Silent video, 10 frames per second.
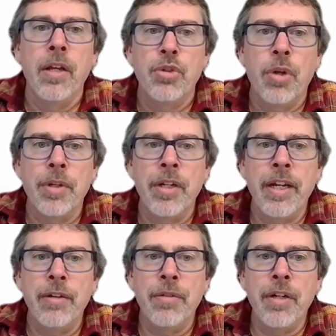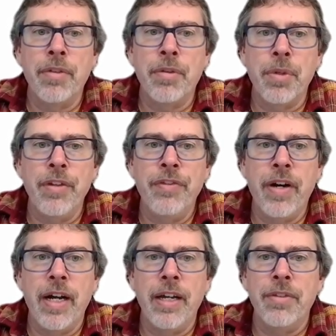So I'm going to get rid of 3
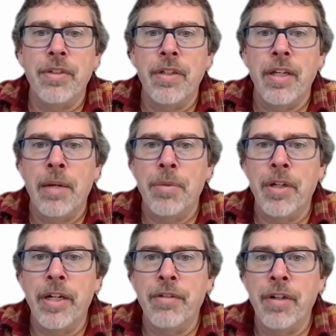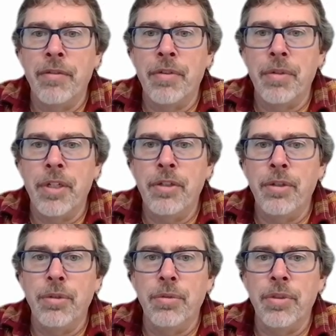fives, and I'm going to get rid of 3
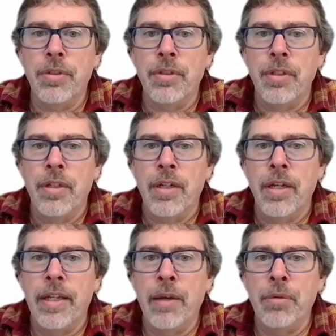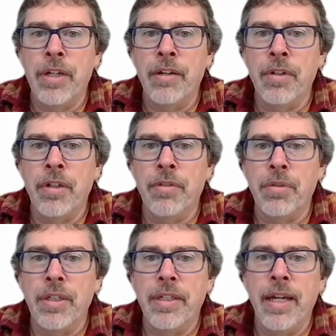twos, and that will get rid of
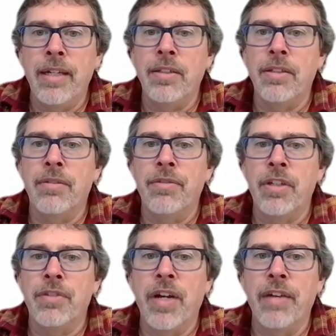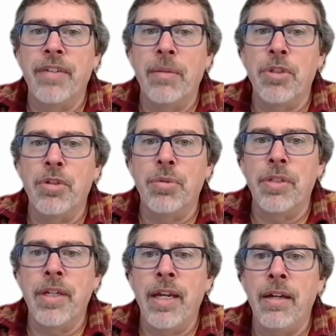3 tens, because 5 times 2 is
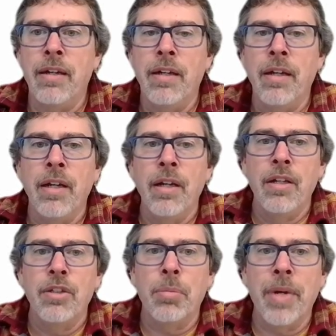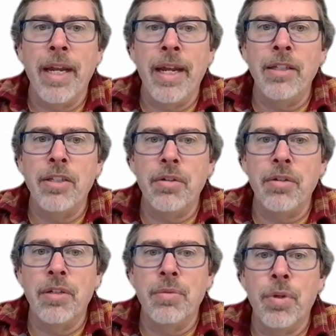10. So my answer
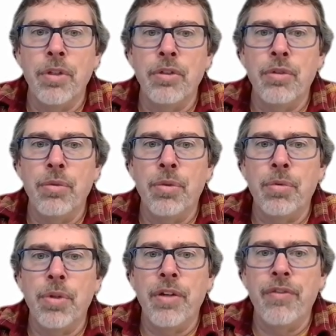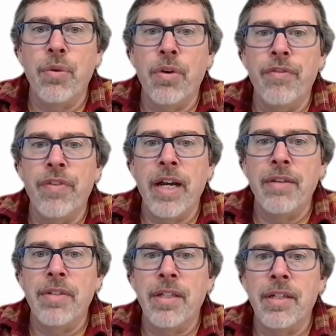is 1, 2, 3, 4, 5,
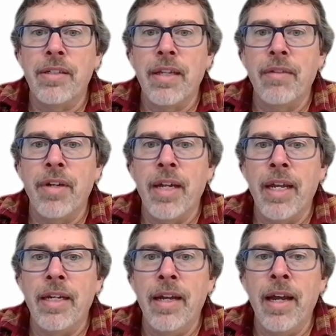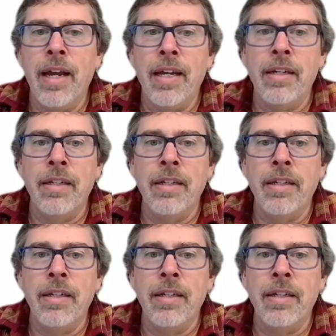6, 7, 8, 9.